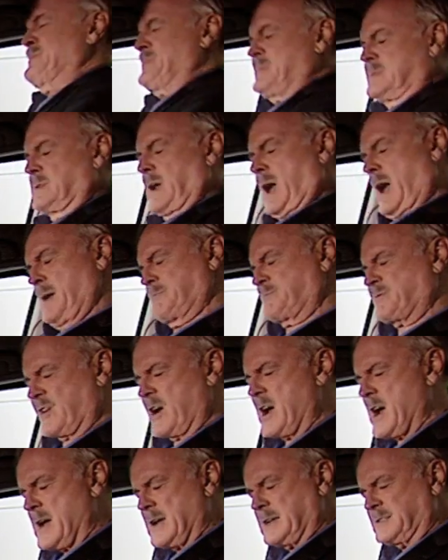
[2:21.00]
to tenderness. I'm
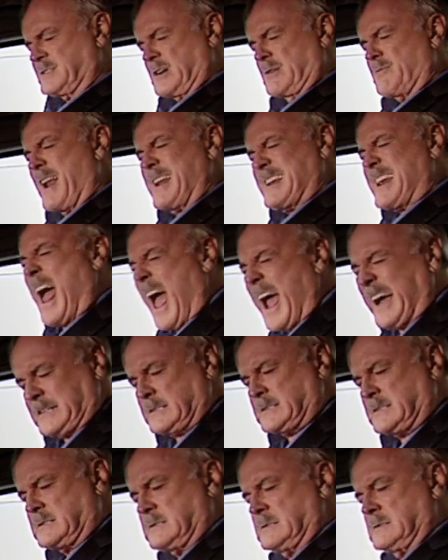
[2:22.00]
trying to
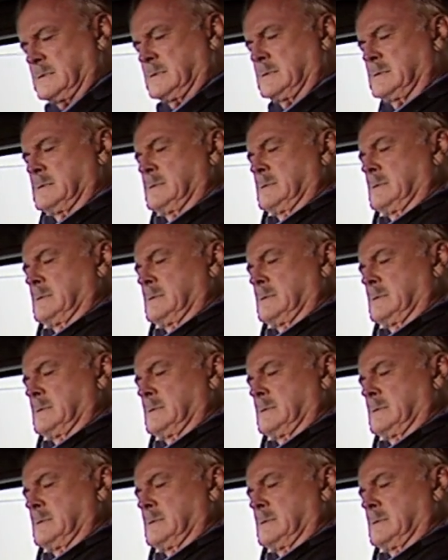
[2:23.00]
relax! Take it for a